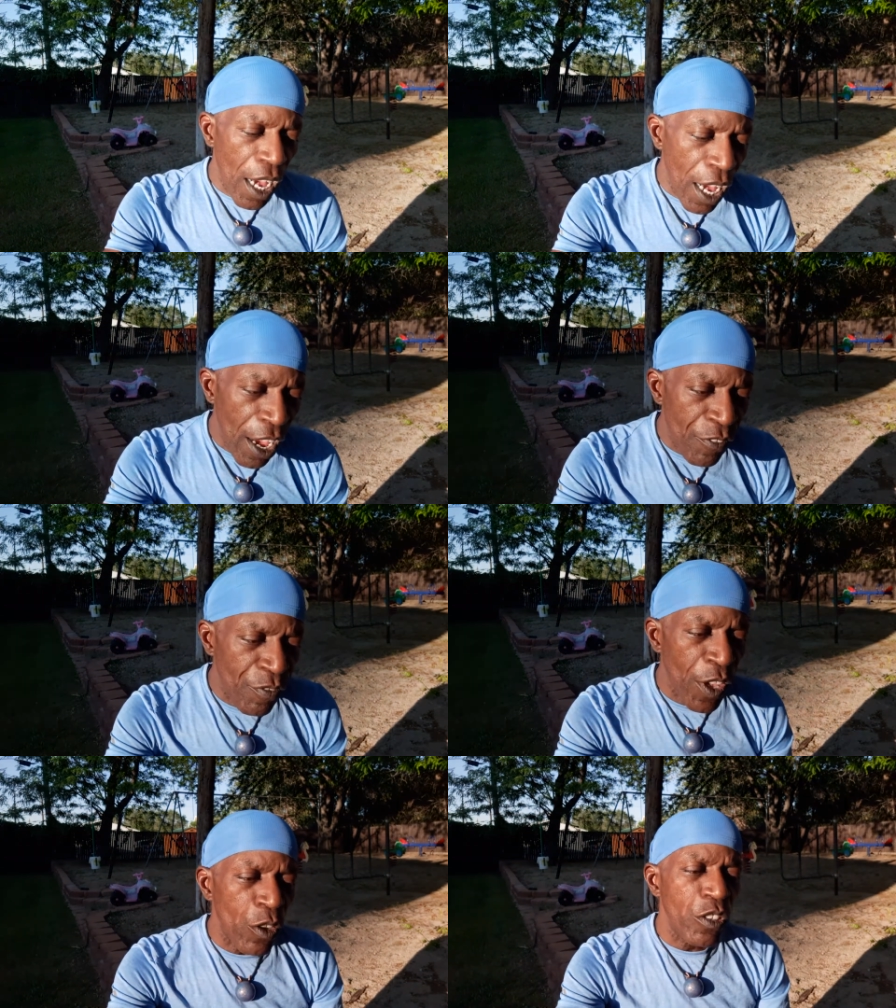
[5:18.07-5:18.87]
I
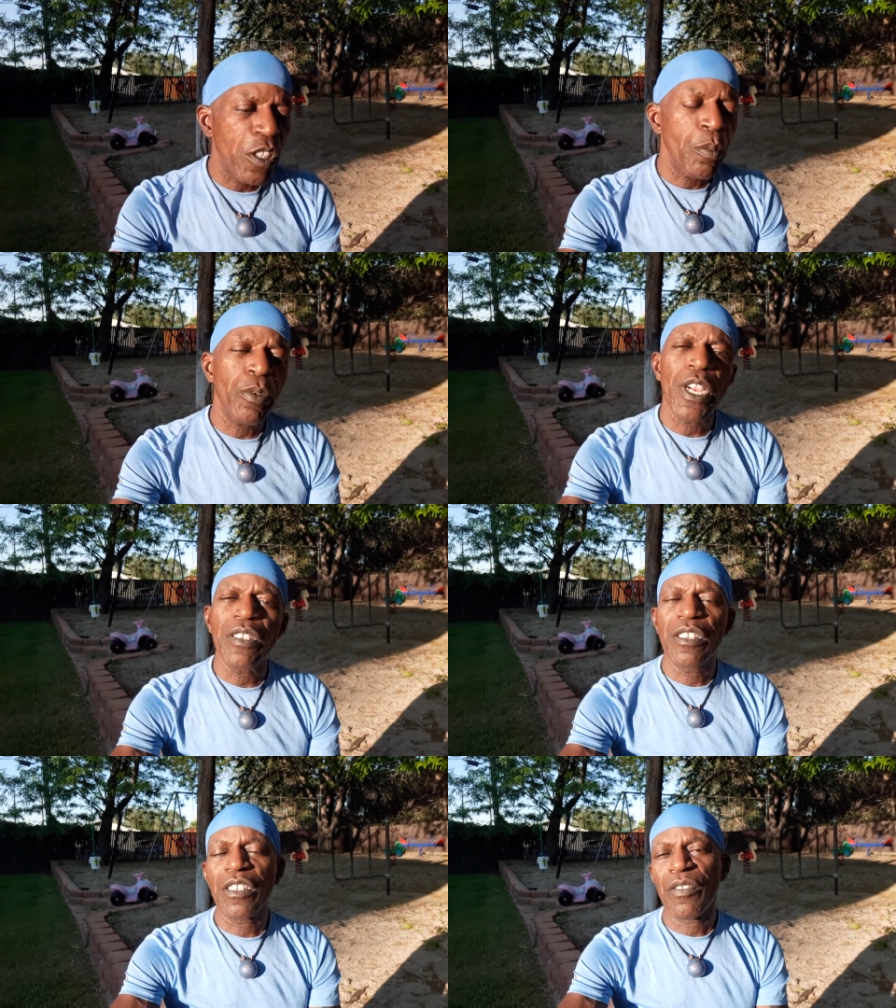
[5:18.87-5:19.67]
felt the
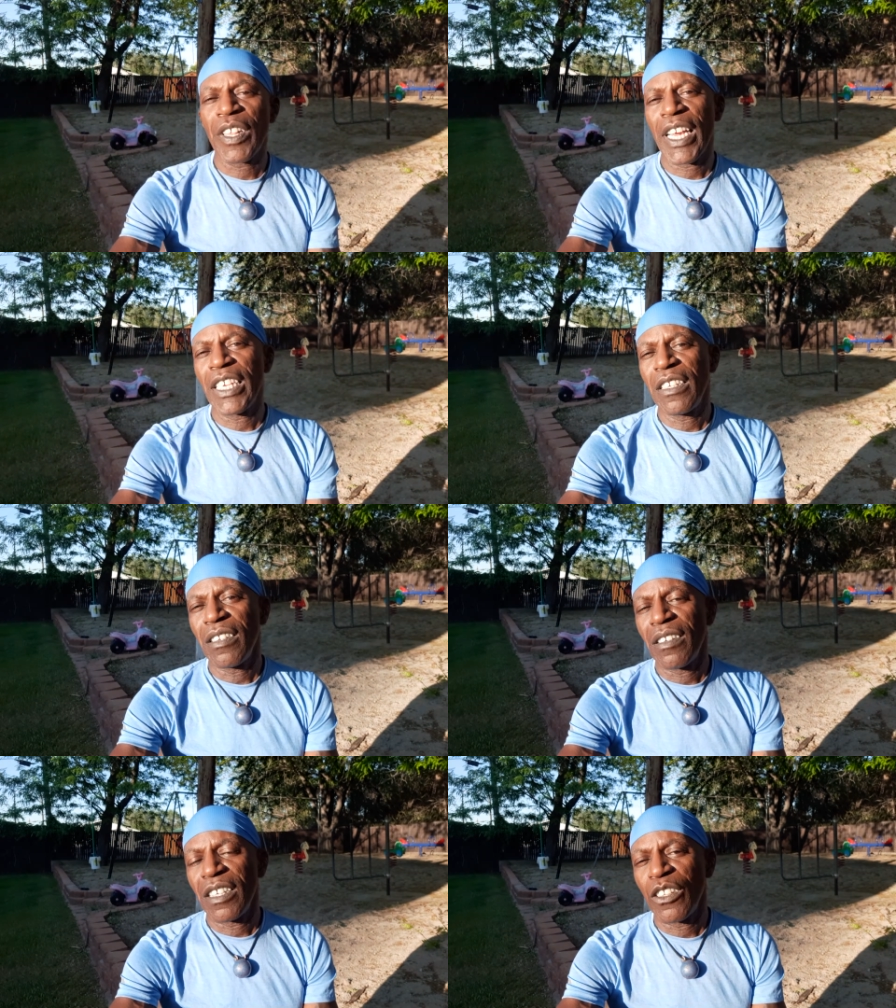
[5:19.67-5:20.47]
presence of that
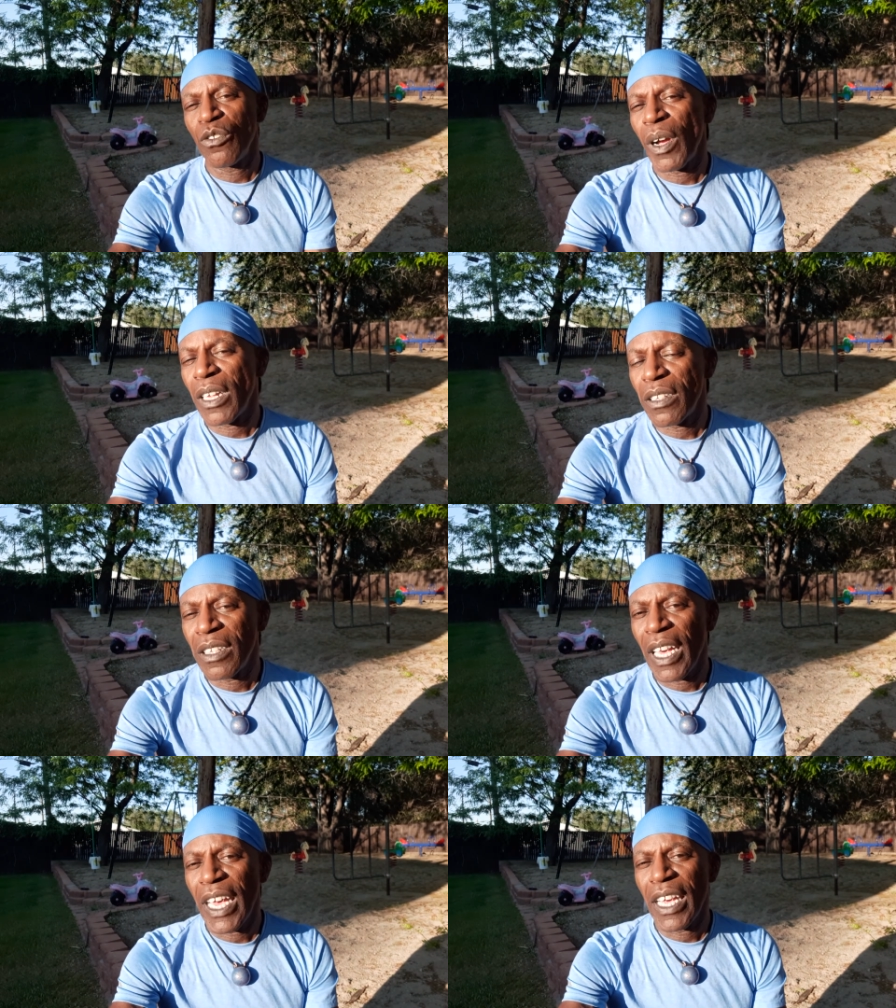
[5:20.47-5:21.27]
entity throughout the
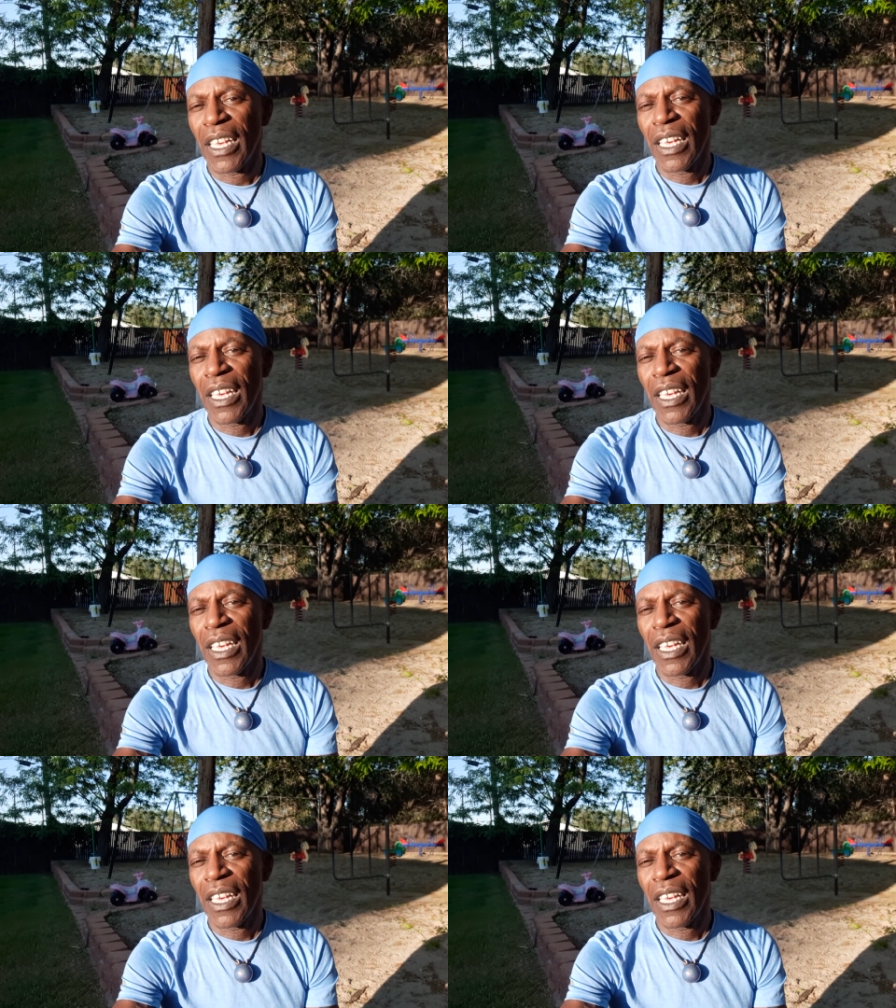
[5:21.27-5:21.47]
day.